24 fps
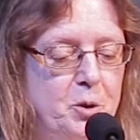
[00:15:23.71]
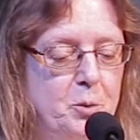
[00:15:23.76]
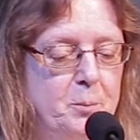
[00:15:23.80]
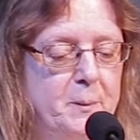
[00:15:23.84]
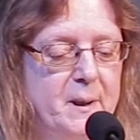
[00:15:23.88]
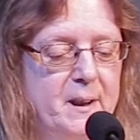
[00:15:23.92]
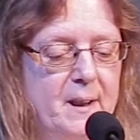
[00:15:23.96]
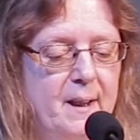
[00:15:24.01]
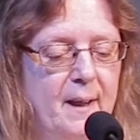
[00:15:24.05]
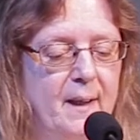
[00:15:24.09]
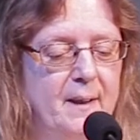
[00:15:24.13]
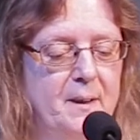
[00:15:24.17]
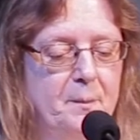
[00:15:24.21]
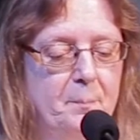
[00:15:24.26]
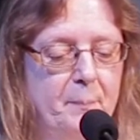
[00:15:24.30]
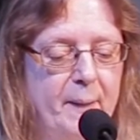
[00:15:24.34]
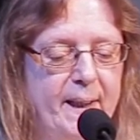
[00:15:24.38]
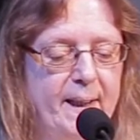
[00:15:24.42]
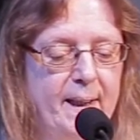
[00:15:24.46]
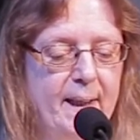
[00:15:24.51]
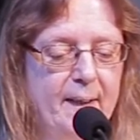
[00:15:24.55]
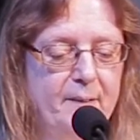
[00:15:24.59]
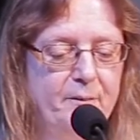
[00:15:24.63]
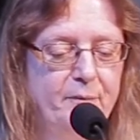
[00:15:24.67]
humankind,
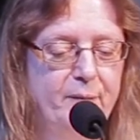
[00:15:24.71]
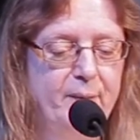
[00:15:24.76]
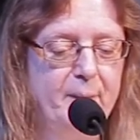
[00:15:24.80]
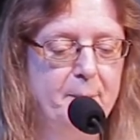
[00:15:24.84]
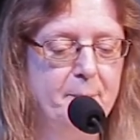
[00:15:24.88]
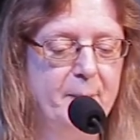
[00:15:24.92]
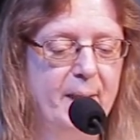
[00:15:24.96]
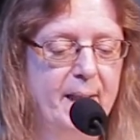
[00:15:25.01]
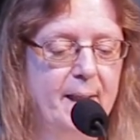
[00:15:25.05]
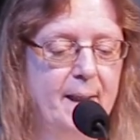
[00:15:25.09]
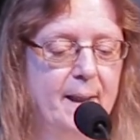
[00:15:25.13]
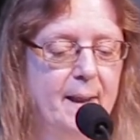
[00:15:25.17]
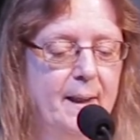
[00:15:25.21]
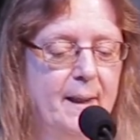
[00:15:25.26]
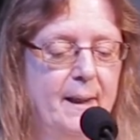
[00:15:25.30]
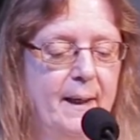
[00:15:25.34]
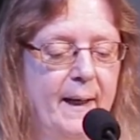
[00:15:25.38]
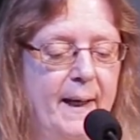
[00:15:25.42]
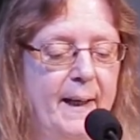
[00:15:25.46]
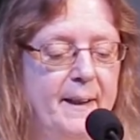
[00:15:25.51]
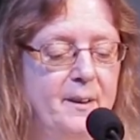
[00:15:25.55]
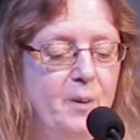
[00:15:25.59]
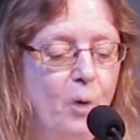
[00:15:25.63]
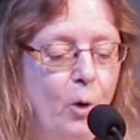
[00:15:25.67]
male and female,
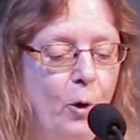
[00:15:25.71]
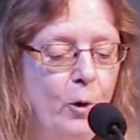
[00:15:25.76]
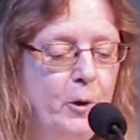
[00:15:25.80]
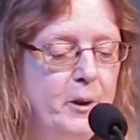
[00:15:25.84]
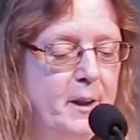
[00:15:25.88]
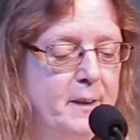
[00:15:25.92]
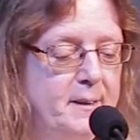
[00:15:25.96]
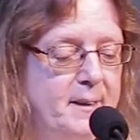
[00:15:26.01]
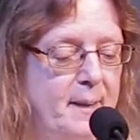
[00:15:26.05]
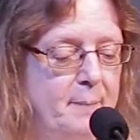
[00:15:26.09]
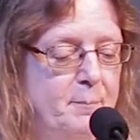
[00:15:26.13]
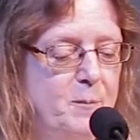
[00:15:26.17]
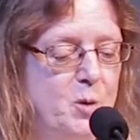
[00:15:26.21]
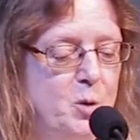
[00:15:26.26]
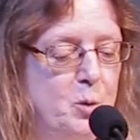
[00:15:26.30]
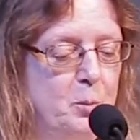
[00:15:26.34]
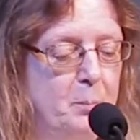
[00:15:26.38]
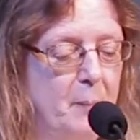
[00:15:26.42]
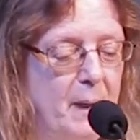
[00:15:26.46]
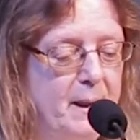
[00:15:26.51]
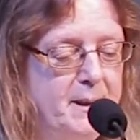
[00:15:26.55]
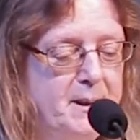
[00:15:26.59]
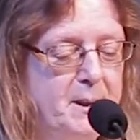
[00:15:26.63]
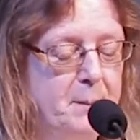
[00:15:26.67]
and ordered them to
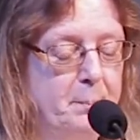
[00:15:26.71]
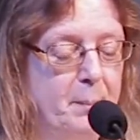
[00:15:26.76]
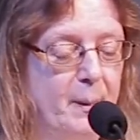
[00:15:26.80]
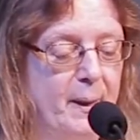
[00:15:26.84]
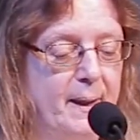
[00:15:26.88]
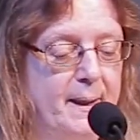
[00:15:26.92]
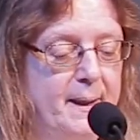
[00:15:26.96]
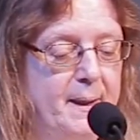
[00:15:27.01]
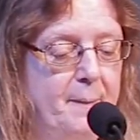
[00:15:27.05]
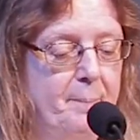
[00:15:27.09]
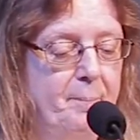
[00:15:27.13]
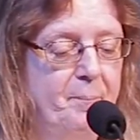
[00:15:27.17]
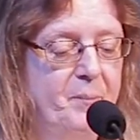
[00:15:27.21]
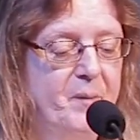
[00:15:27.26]
multiply,